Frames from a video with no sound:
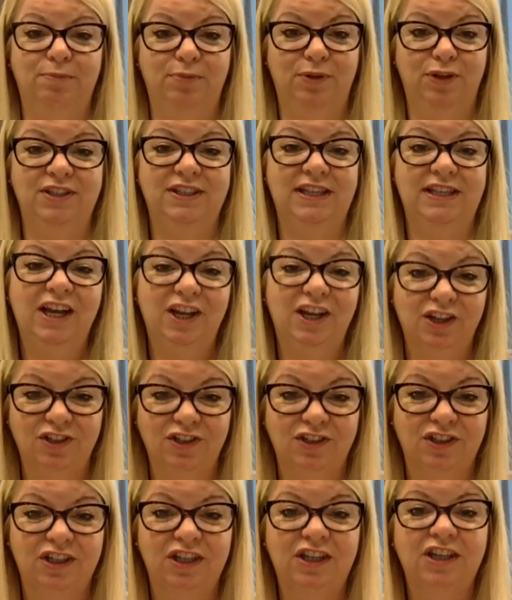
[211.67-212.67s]
per
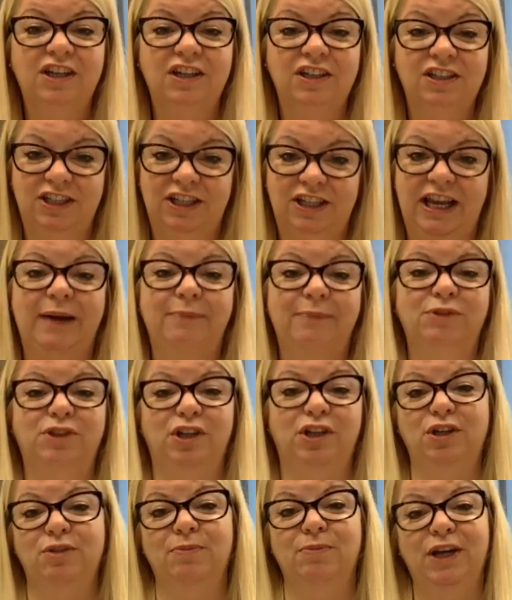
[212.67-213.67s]
second to capture
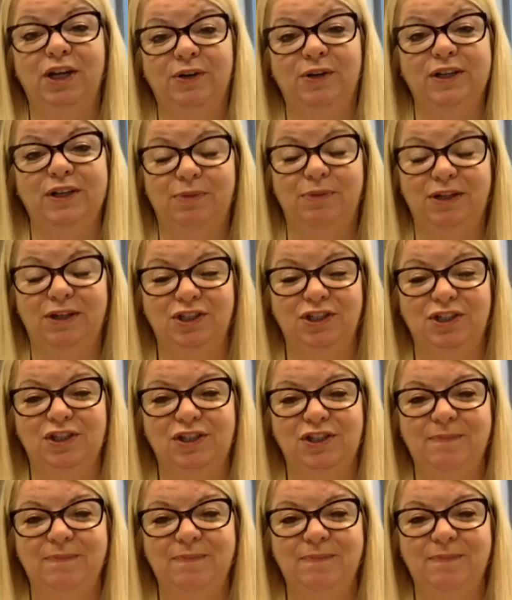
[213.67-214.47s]
those micro expressions.